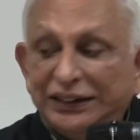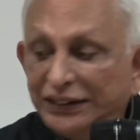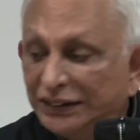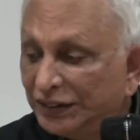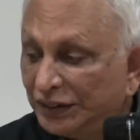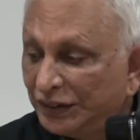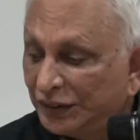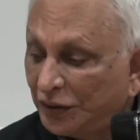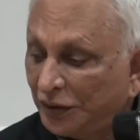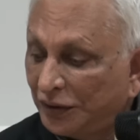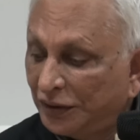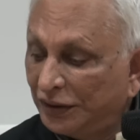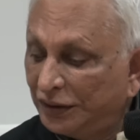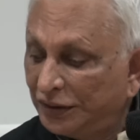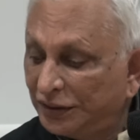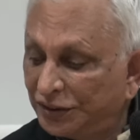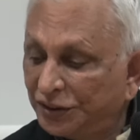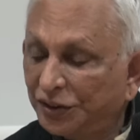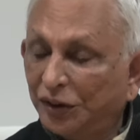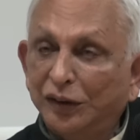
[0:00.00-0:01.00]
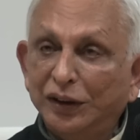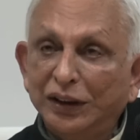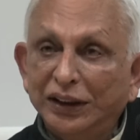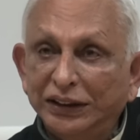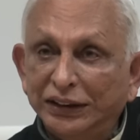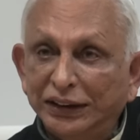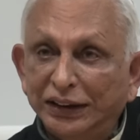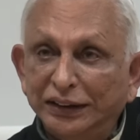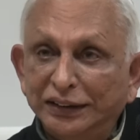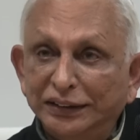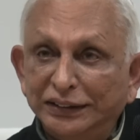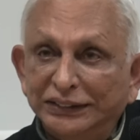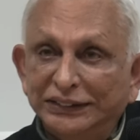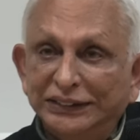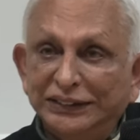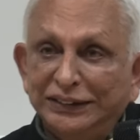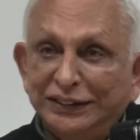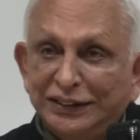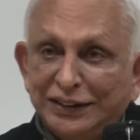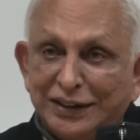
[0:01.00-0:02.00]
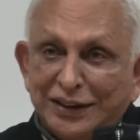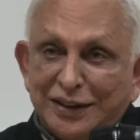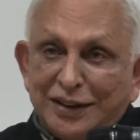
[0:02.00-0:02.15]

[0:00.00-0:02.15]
is called solid energy.